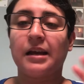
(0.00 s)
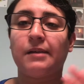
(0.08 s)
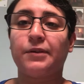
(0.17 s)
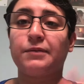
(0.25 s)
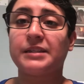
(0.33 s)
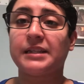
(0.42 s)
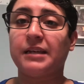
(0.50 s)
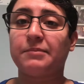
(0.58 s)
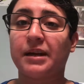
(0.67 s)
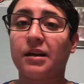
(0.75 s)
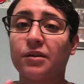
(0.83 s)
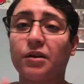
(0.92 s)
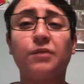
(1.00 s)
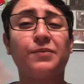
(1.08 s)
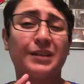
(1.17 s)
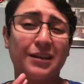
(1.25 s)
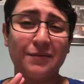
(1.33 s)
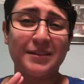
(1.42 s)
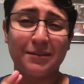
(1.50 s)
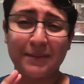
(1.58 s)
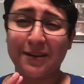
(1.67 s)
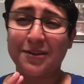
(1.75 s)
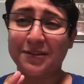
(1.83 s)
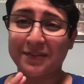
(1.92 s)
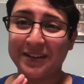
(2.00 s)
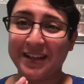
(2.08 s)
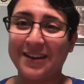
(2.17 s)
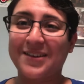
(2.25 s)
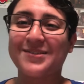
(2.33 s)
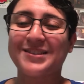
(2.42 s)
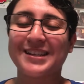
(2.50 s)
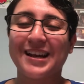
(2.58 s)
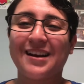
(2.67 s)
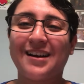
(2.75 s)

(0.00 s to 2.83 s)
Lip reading: If you've seen hopefully you've seen my other videos,